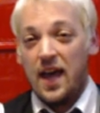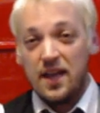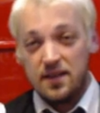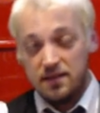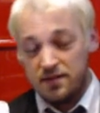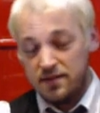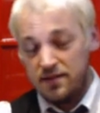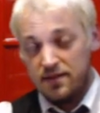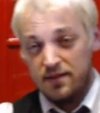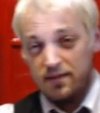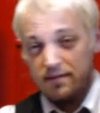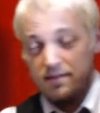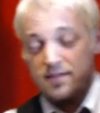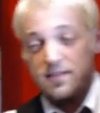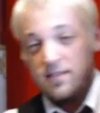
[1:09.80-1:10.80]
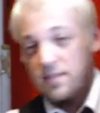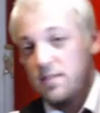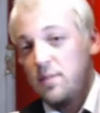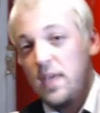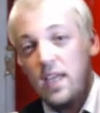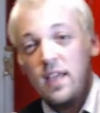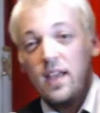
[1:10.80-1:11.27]
and
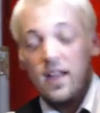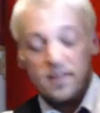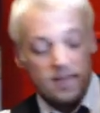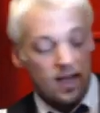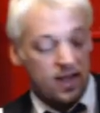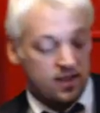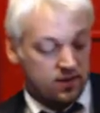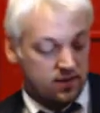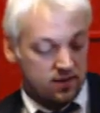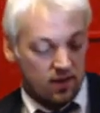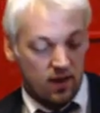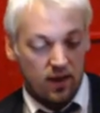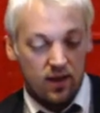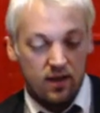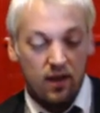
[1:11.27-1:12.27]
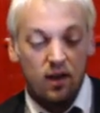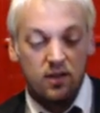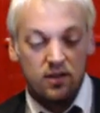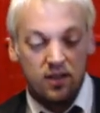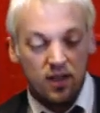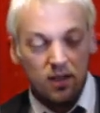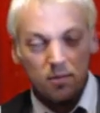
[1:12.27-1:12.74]
to me it tastes
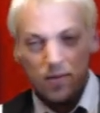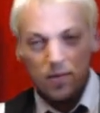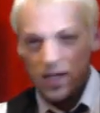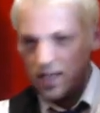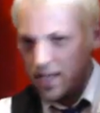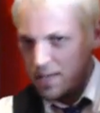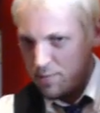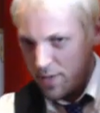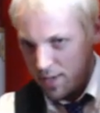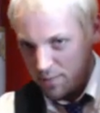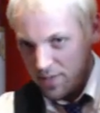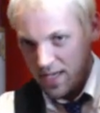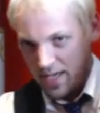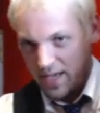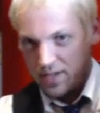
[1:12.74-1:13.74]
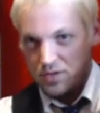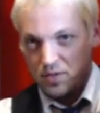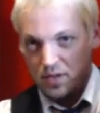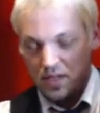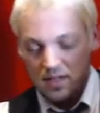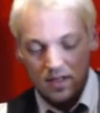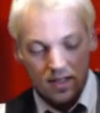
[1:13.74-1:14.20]
a little bit like Pumpking
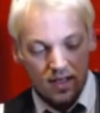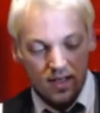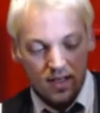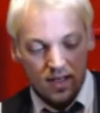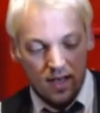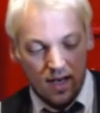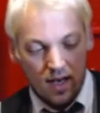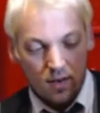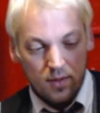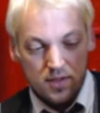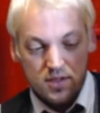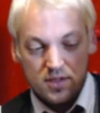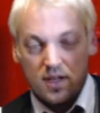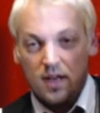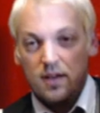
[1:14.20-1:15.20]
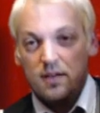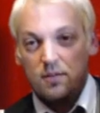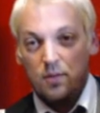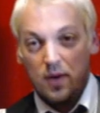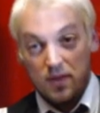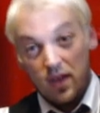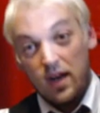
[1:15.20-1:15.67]
actually, which is
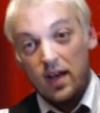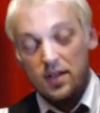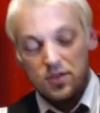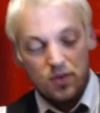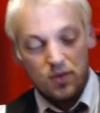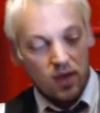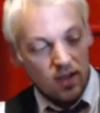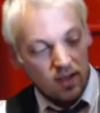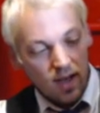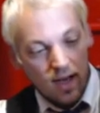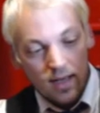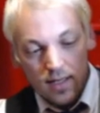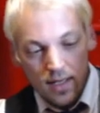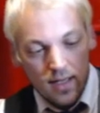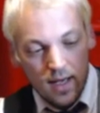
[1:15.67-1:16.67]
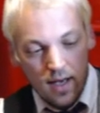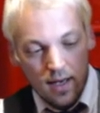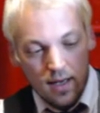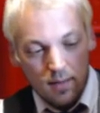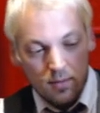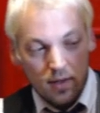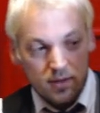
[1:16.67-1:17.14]
one that I enjoy a lot.
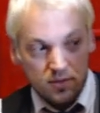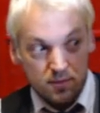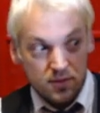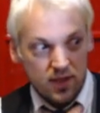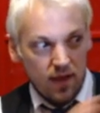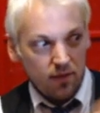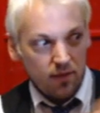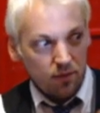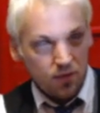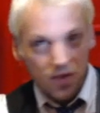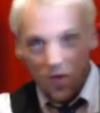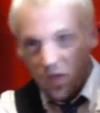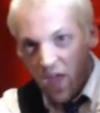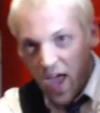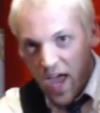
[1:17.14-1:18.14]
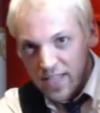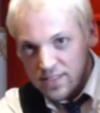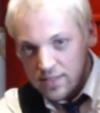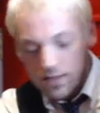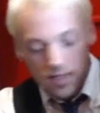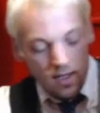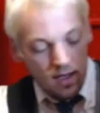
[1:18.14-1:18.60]
From saving for the
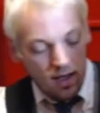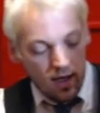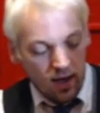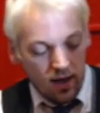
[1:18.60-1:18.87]
last,